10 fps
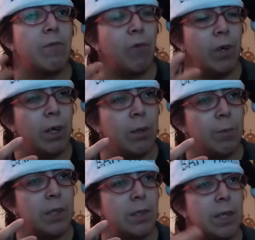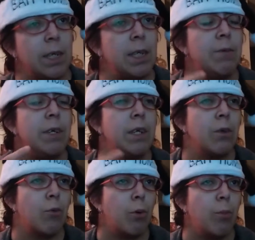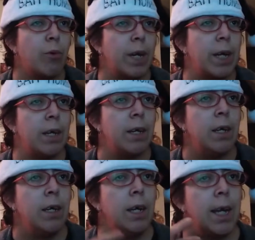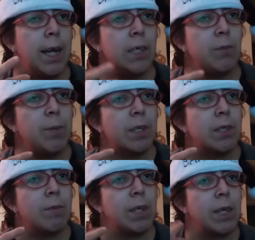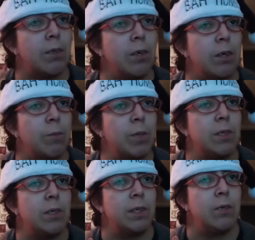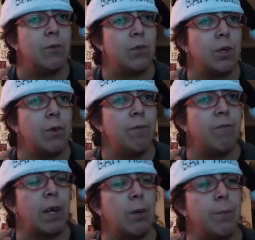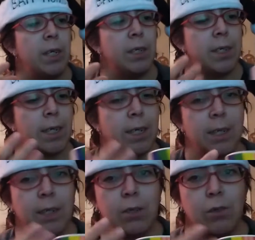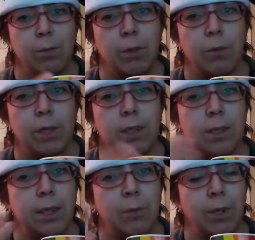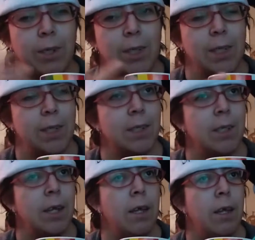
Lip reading: of the four elements and even incorporated aspects of the other elements into his own firebending techniques. I should be holding it to you while I say this.